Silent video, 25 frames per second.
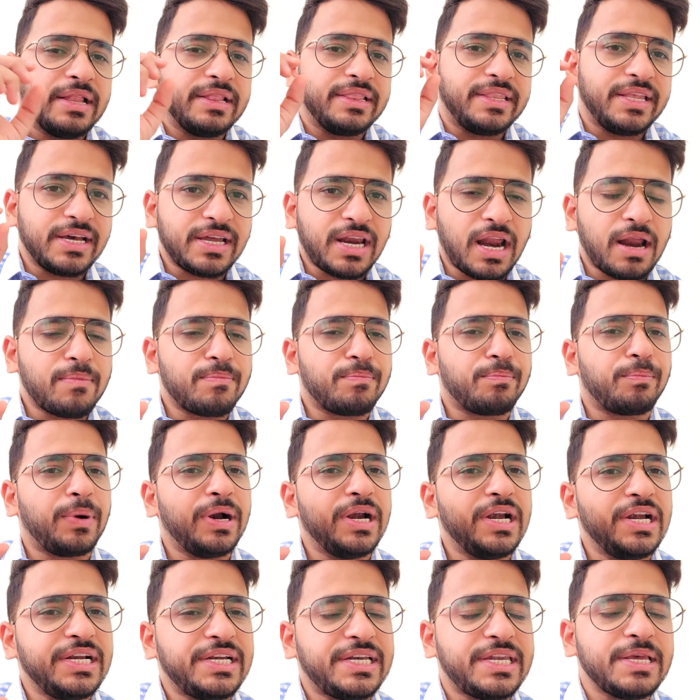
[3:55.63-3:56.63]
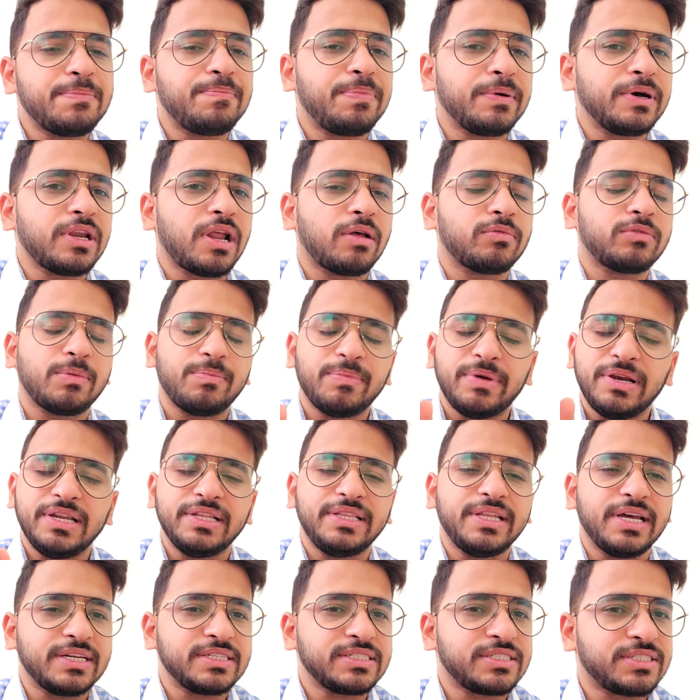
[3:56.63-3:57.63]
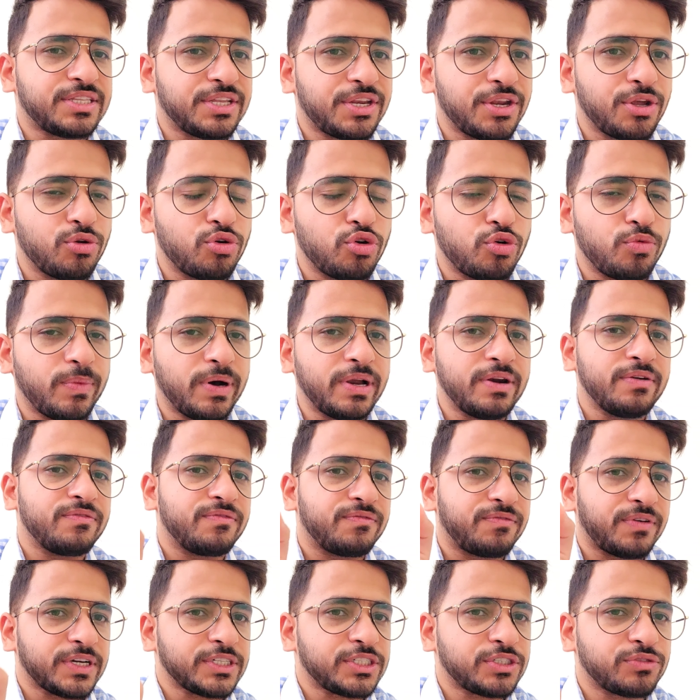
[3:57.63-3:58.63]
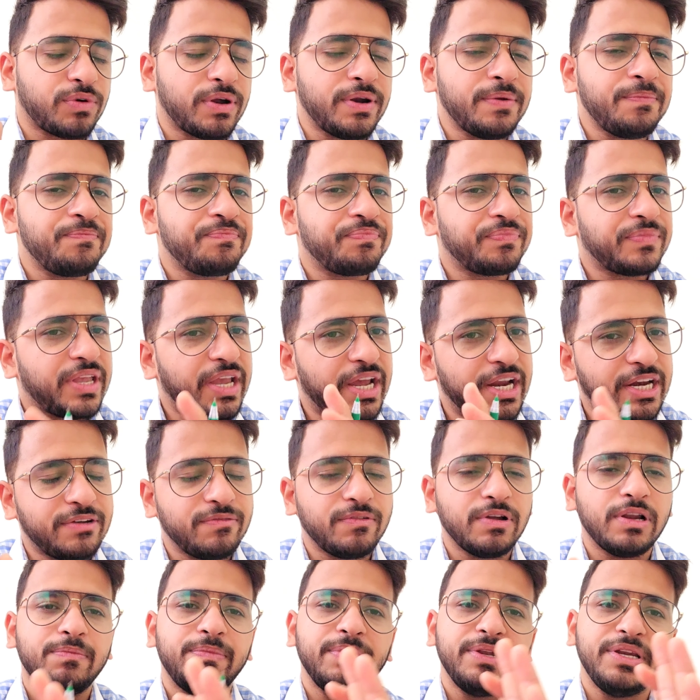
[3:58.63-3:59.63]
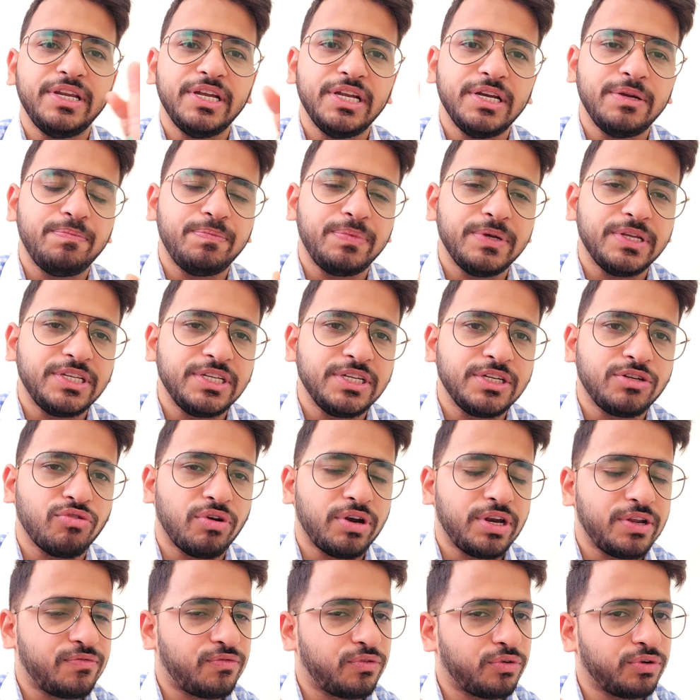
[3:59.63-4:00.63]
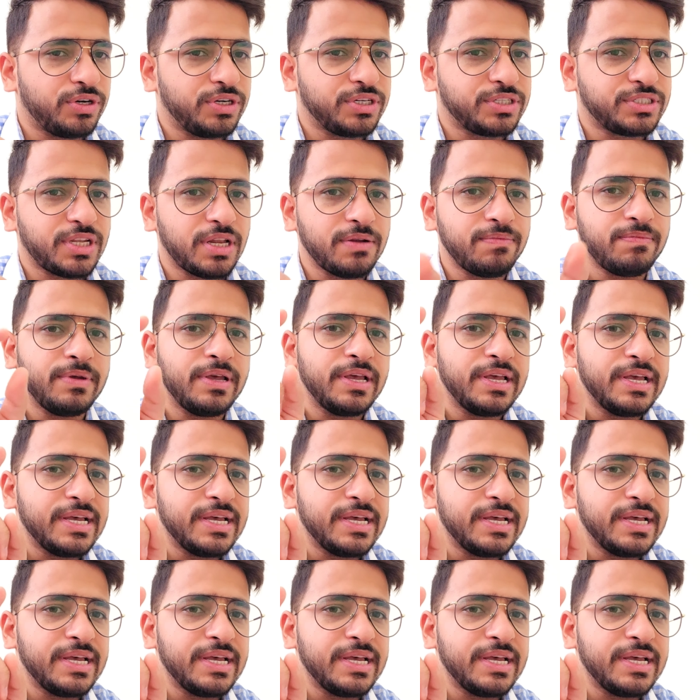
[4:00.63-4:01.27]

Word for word: There are multiple other, mainly there is three rumor. First one, it will be NEET PG24 itself.